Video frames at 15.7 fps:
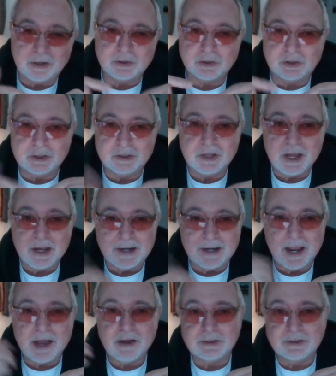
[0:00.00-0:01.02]
So she's
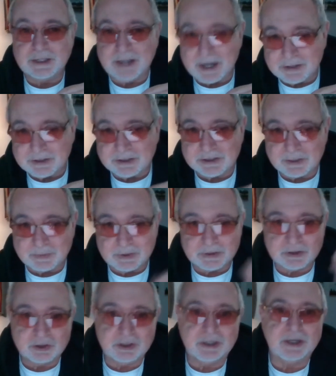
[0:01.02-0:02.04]
now denouncing something
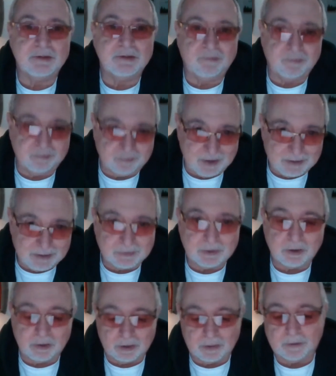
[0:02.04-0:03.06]
that she had favored
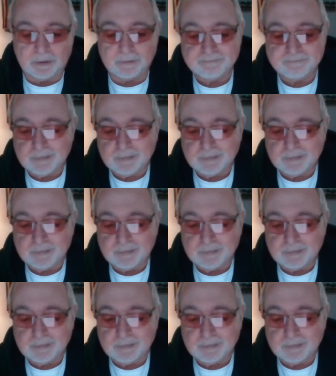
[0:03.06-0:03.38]
earlier.